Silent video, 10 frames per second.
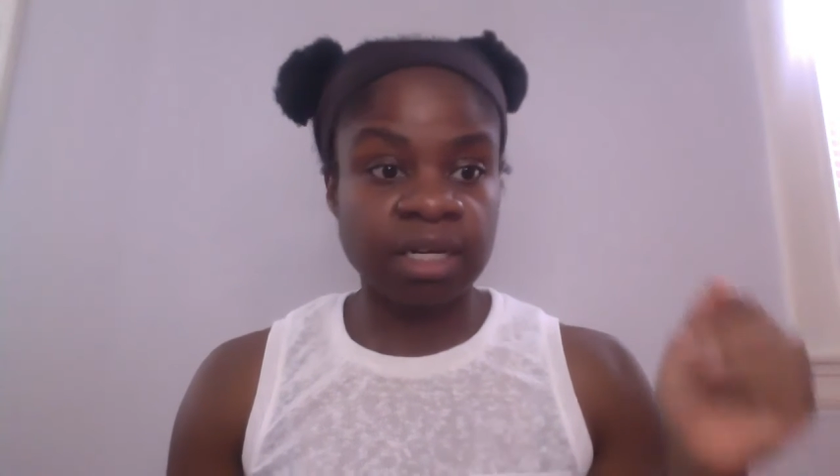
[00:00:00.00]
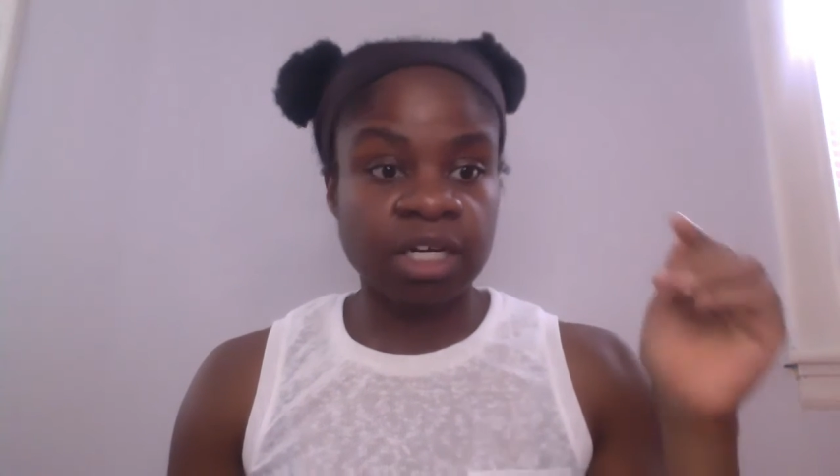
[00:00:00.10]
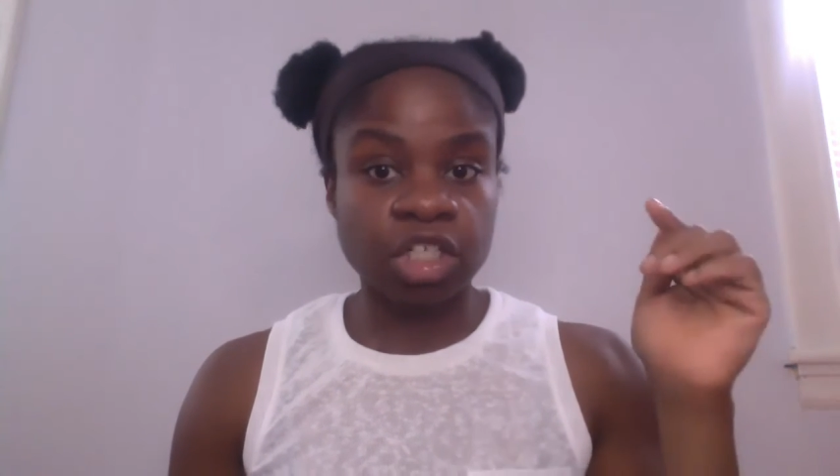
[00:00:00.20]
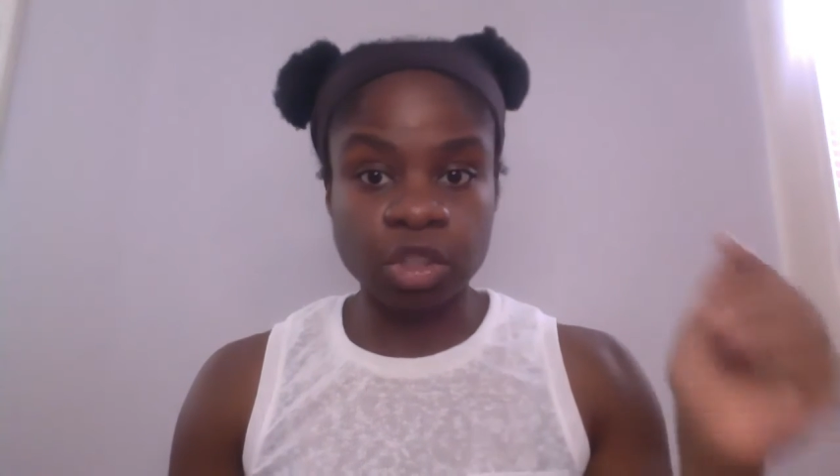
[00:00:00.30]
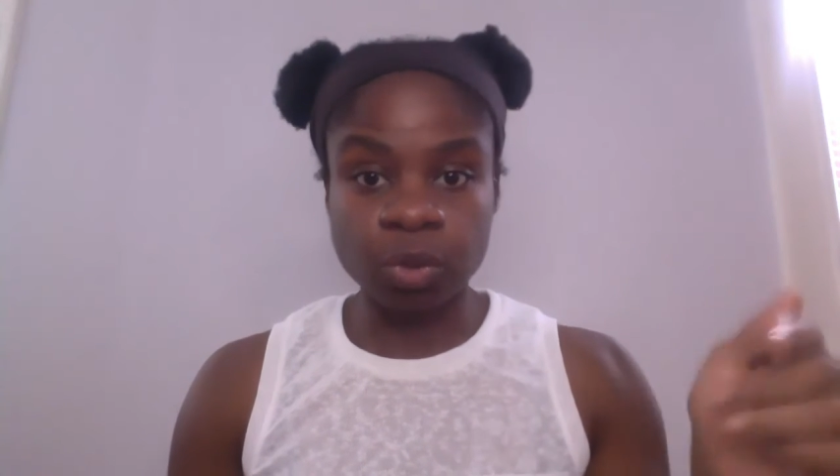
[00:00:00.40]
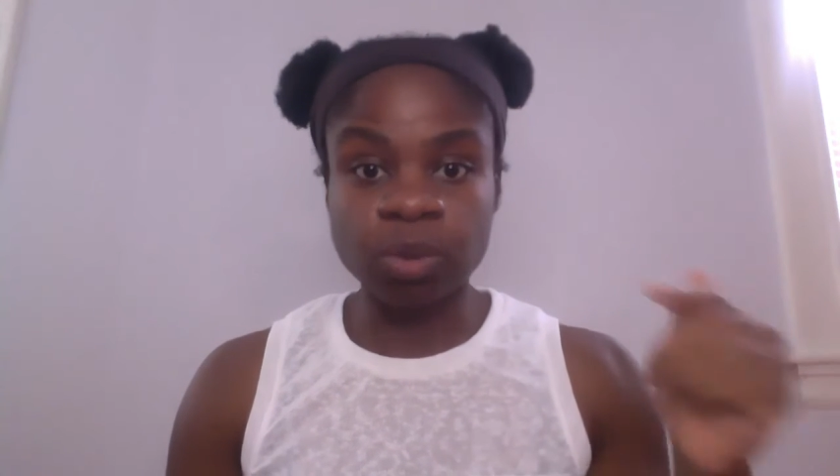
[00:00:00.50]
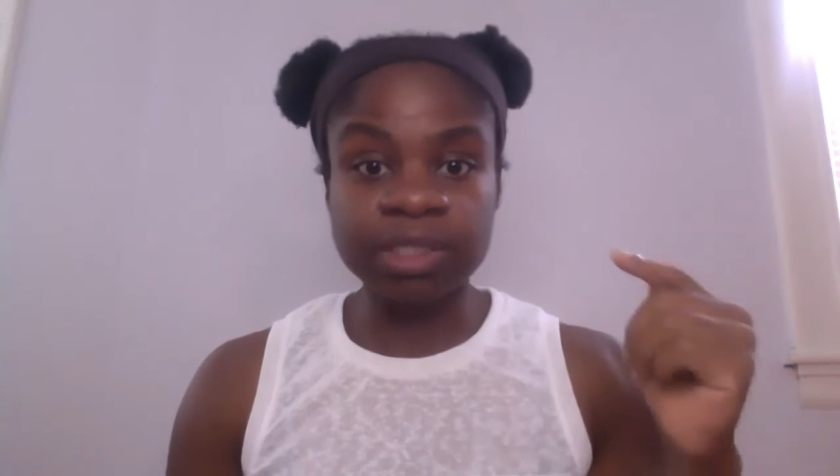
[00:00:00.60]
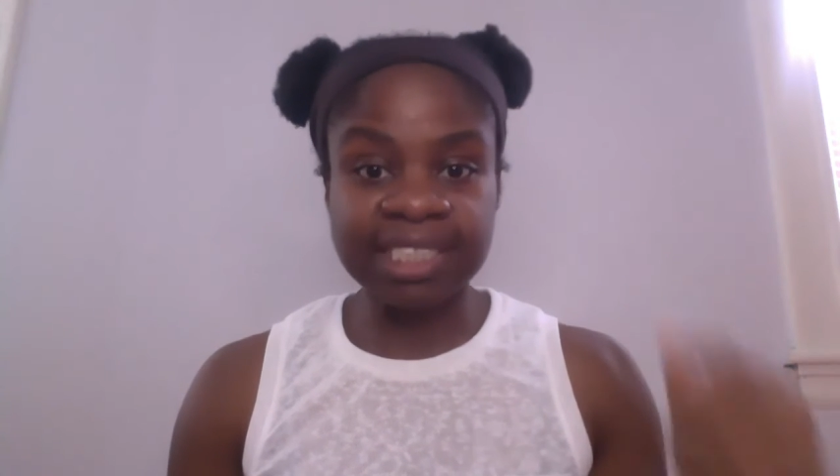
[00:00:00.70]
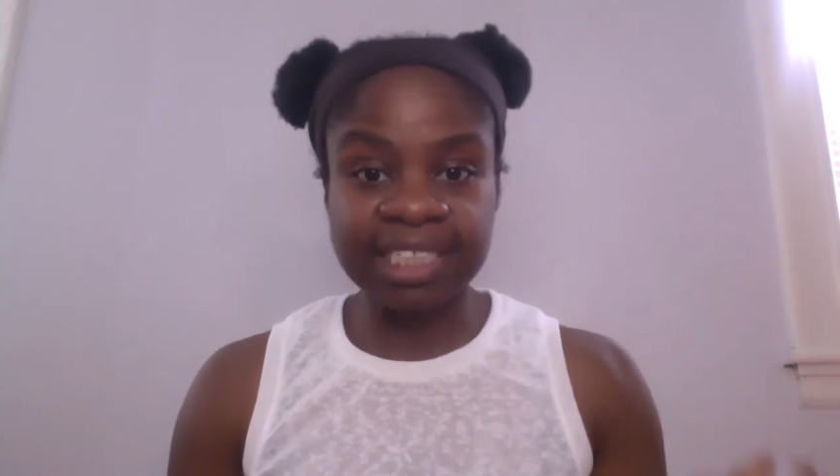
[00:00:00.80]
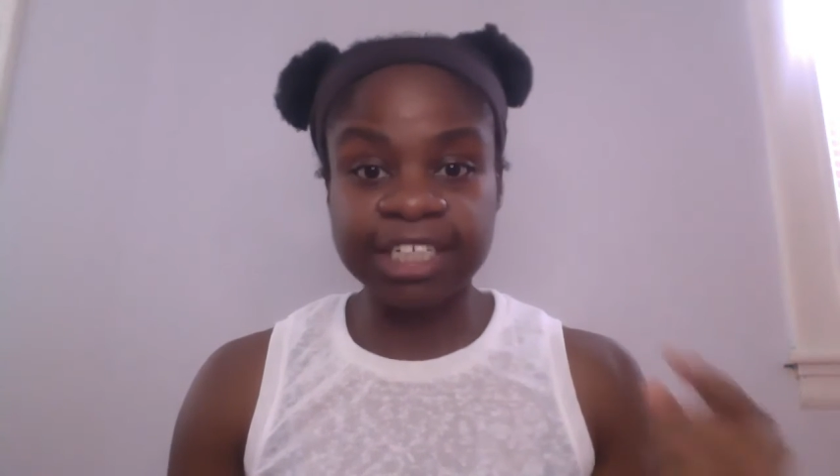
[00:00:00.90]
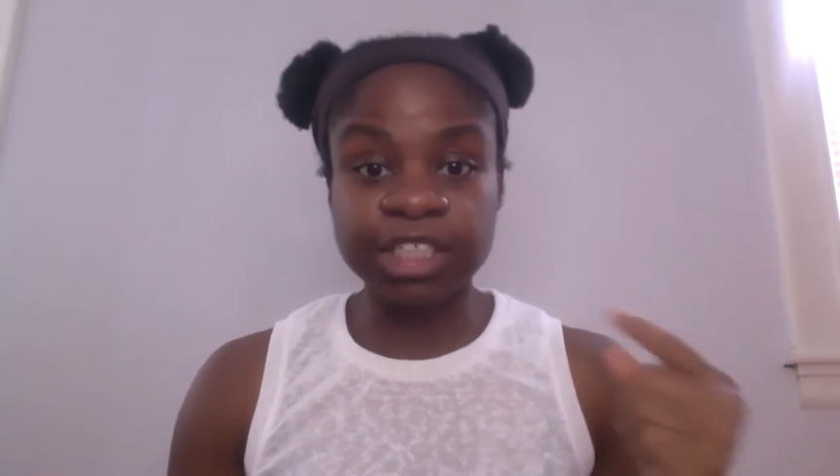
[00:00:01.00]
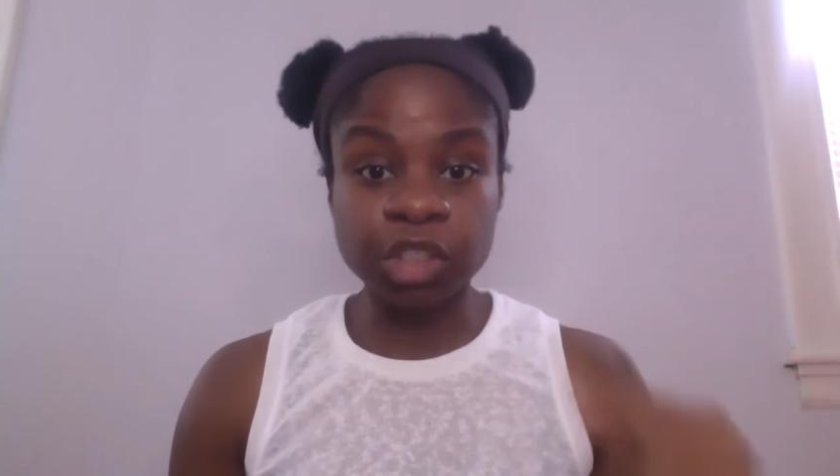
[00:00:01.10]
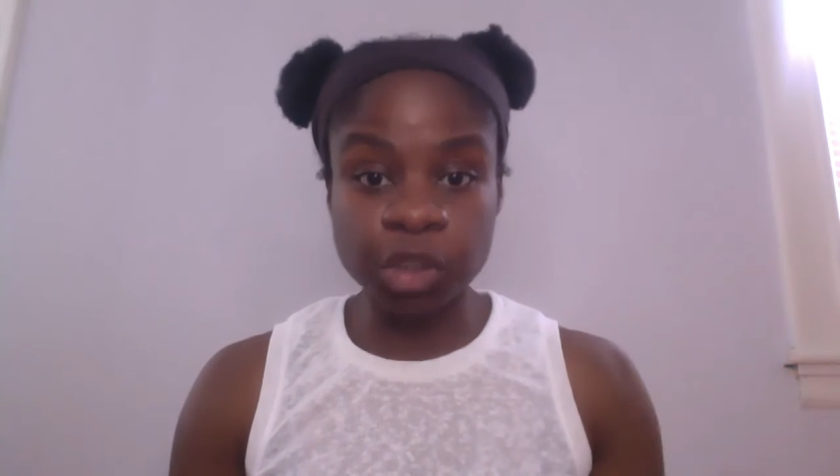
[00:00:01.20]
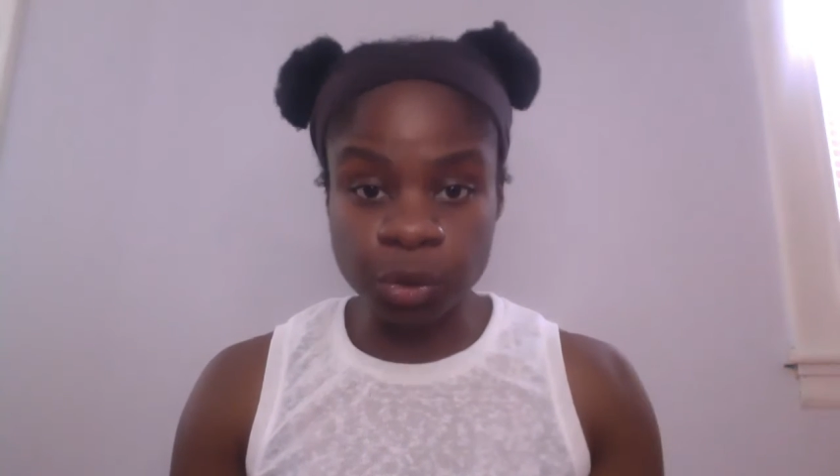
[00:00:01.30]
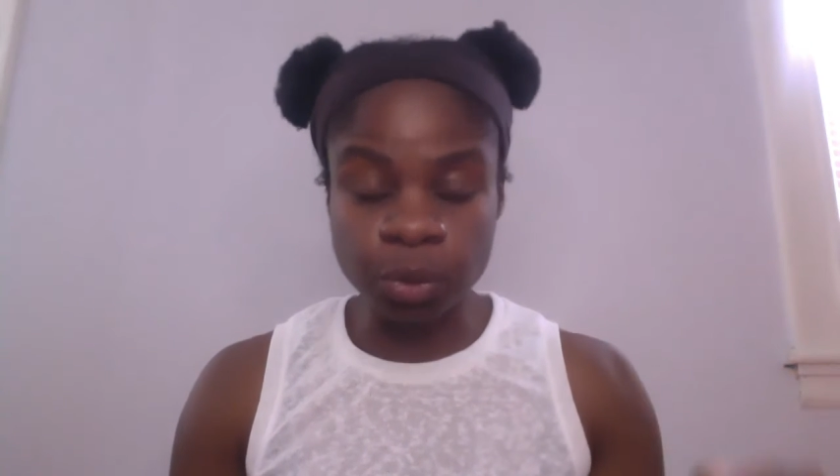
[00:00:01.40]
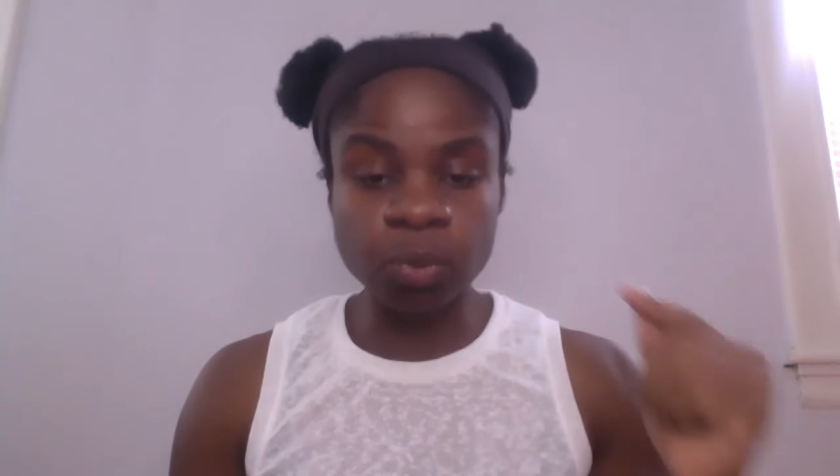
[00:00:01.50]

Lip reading: you will see a new